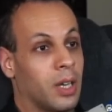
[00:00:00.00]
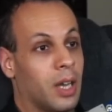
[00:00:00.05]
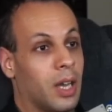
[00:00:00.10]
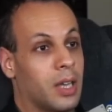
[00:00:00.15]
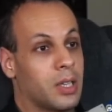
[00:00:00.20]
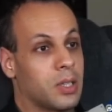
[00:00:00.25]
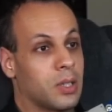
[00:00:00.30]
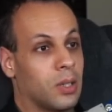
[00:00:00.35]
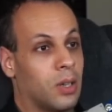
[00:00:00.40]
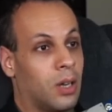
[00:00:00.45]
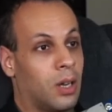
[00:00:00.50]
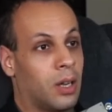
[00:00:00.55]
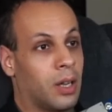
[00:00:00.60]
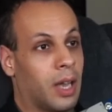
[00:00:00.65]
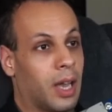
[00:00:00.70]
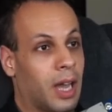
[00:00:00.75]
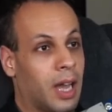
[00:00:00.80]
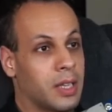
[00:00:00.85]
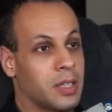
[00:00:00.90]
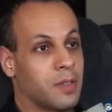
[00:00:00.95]
as long
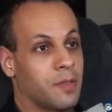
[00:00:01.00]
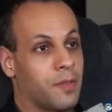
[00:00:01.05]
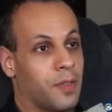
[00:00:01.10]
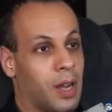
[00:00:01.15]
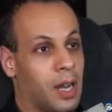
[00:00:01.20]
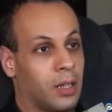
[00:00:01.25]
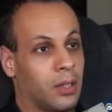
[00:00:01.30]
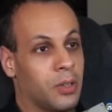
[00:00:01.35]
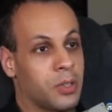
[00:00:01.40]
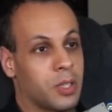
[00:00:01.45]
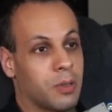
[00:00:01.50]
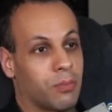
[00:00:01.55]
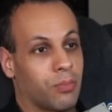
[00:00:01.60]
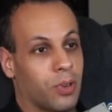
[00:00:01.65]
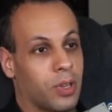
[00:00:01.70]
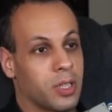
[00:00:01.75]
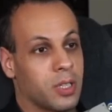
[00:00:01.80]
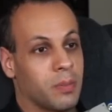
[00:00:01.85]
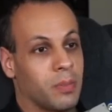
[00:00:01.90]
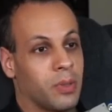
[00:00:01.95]
as it follows the
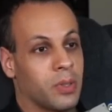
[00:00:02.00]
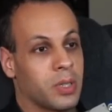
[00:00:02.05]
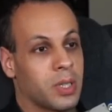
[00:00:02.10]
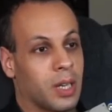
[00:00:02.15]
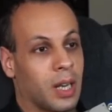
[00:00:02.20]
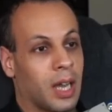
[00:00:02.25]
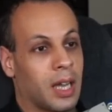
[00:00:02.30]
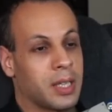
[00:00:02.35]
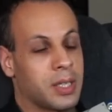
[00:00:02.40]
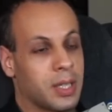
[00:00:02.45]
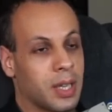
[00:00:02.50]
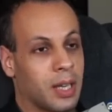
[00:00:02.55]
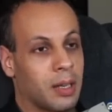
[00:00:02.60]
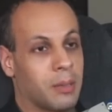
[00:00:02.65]
principles that I said